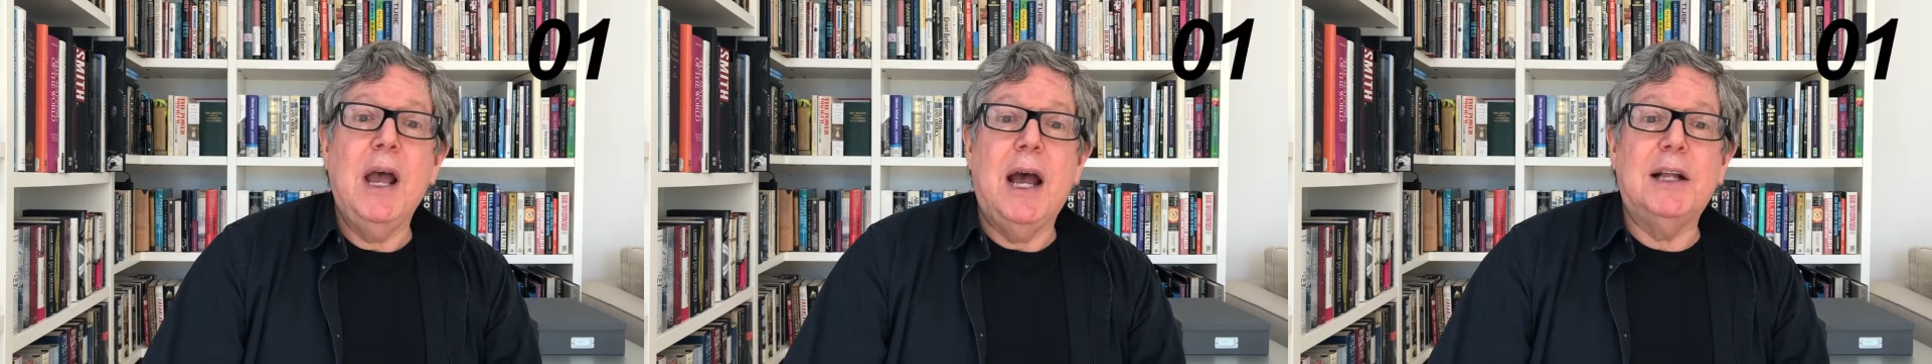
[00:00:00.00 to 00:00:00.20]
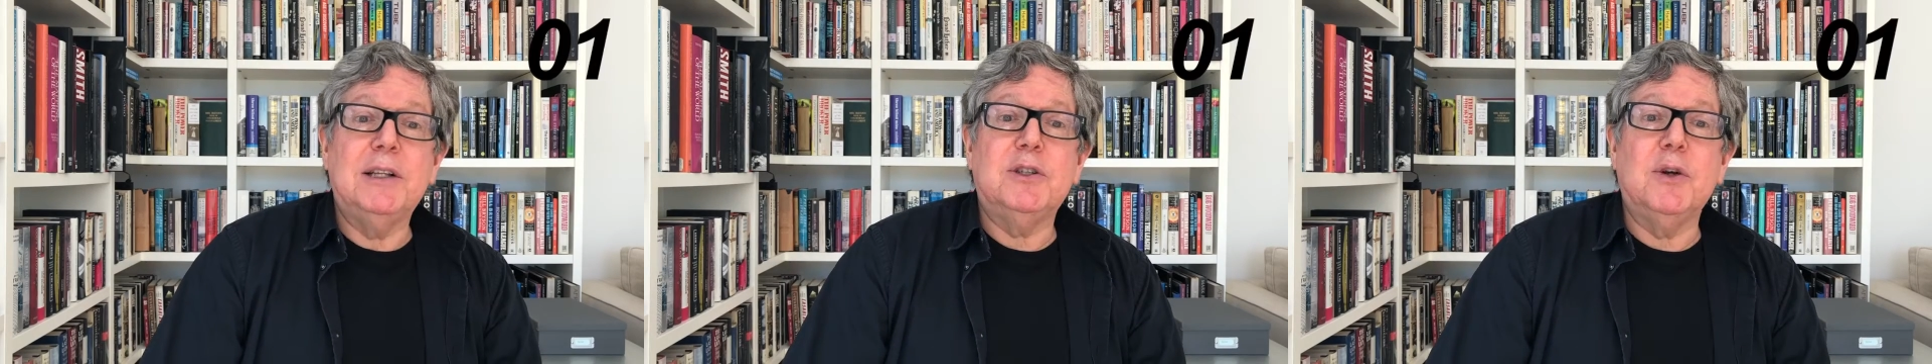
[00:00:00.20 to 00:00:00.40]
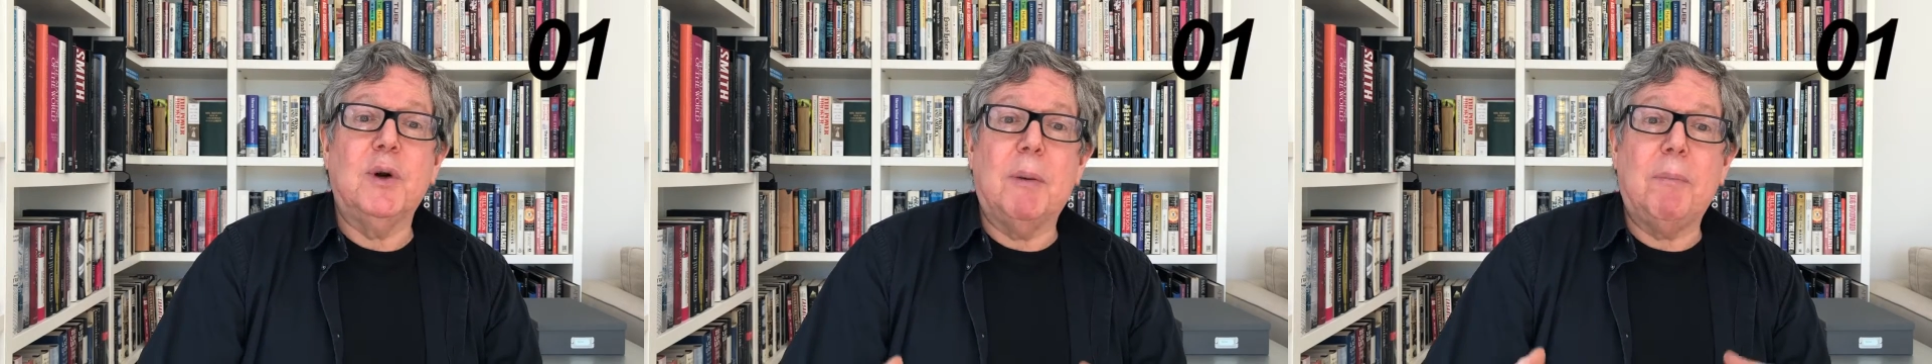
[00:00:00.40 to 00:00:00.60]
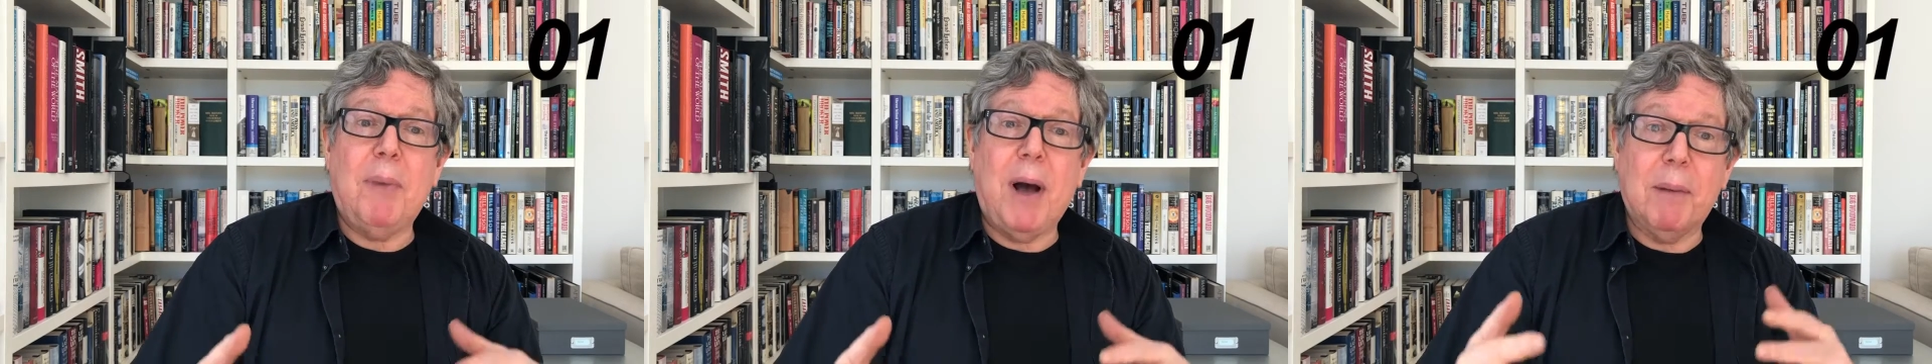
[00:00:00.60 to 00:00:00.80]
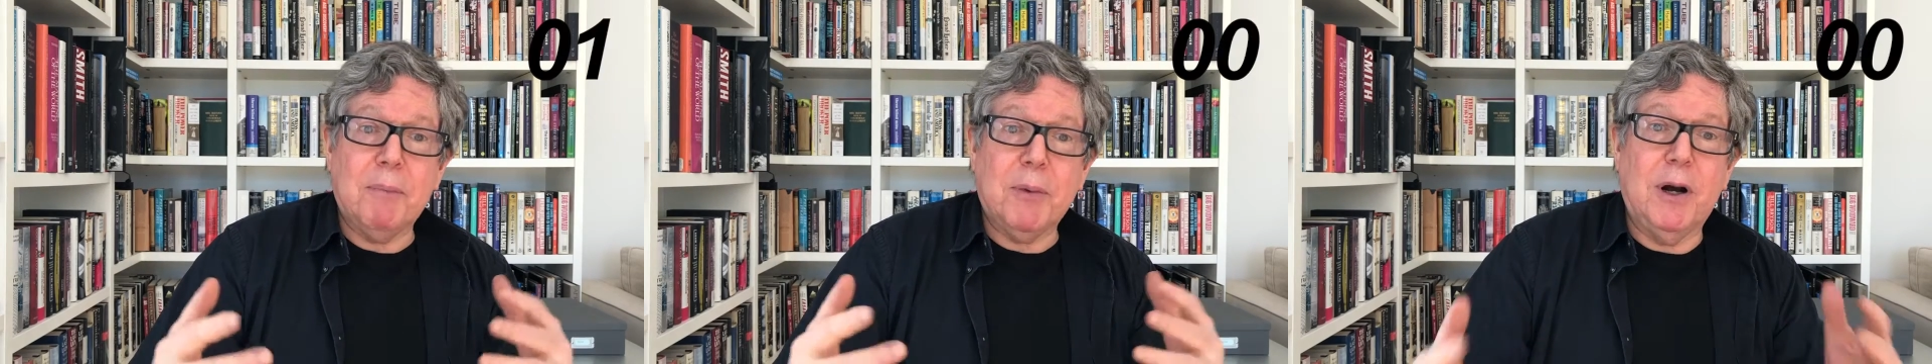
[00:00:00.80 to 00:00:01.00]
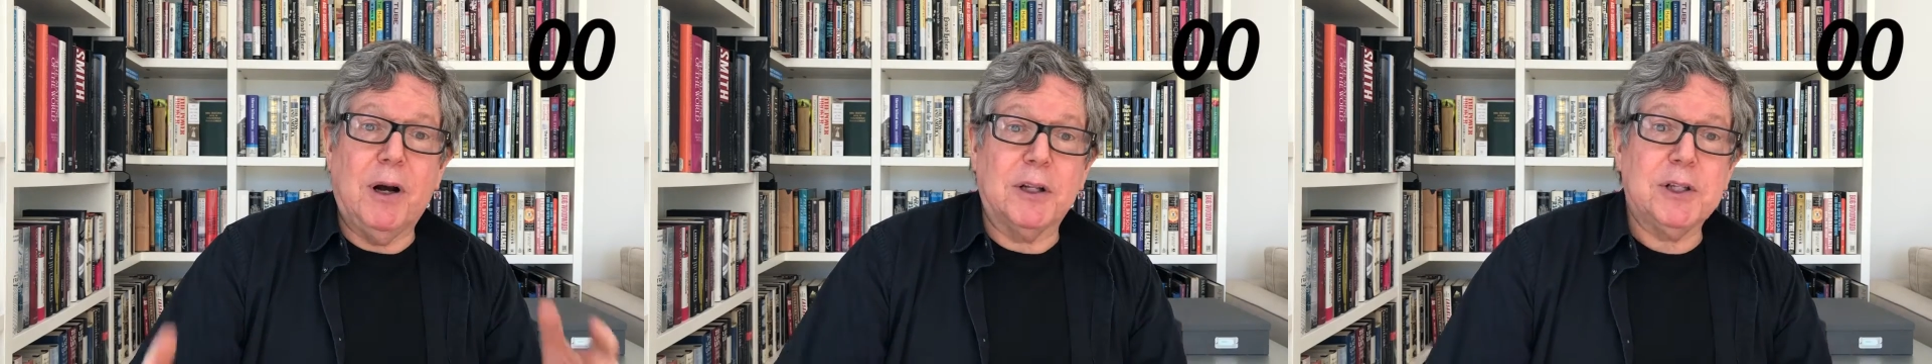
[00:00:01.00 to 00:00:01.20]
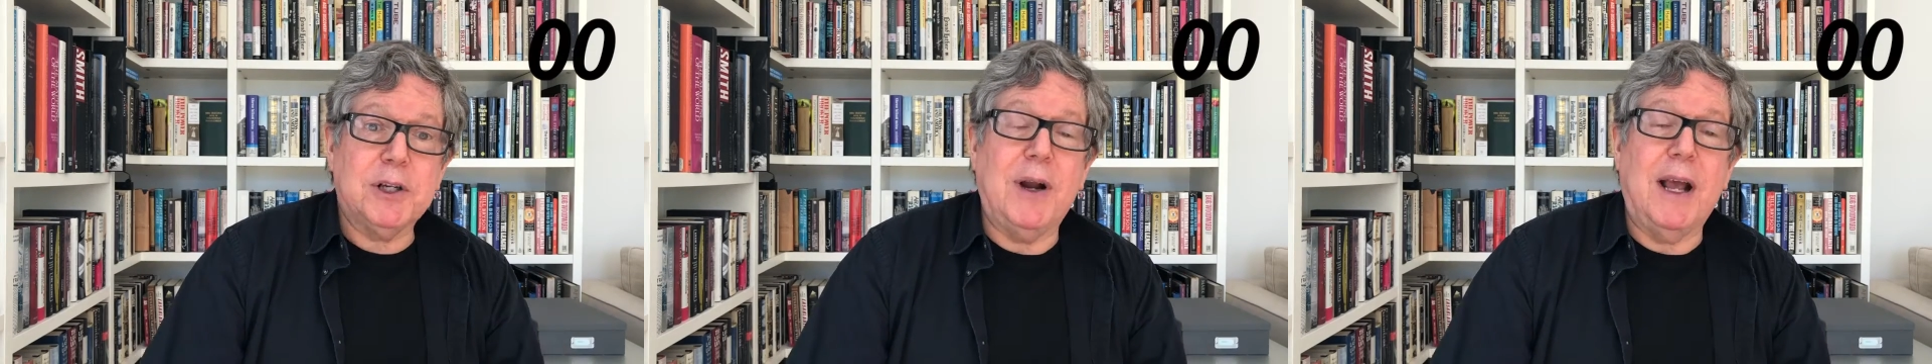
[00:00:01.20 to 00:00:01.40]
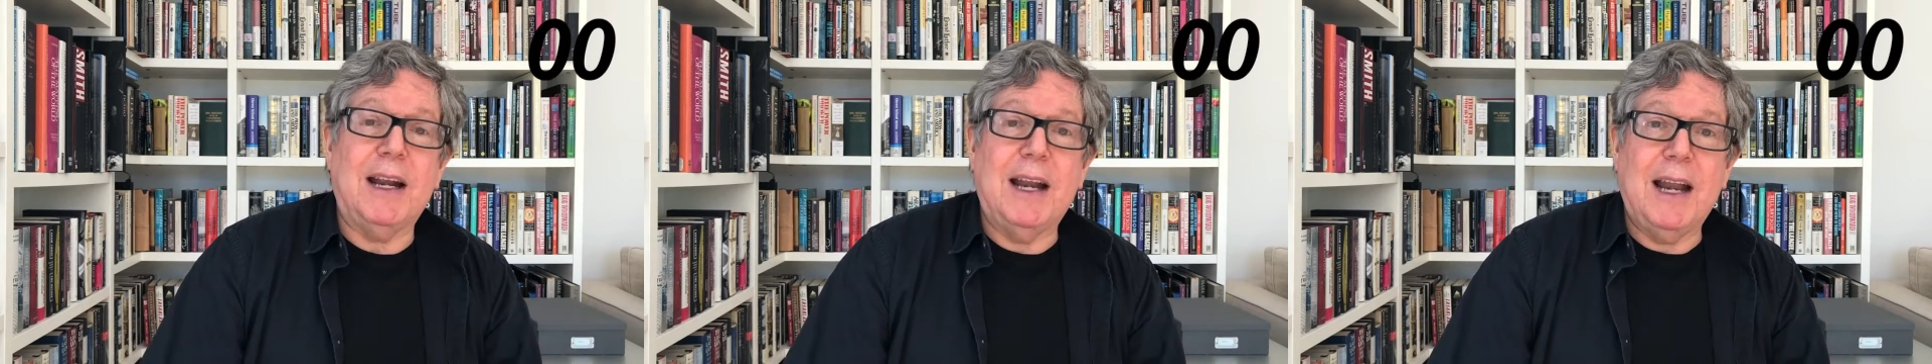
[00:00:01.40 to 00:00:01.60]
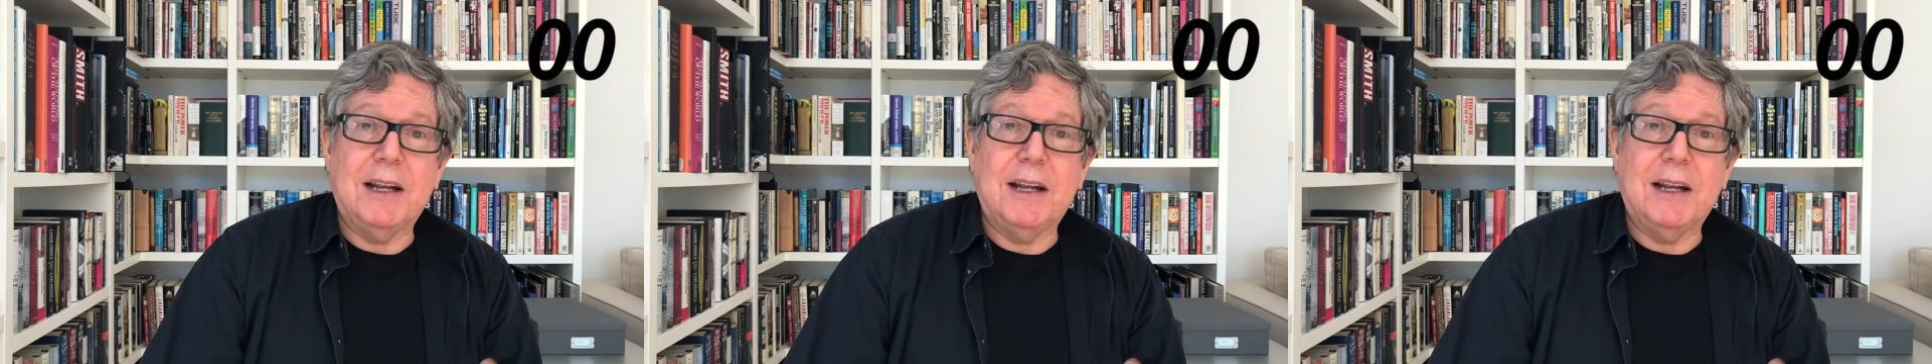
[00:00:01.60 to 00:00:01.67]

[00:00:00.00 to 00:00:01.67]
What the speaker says: and soon a pop culture and an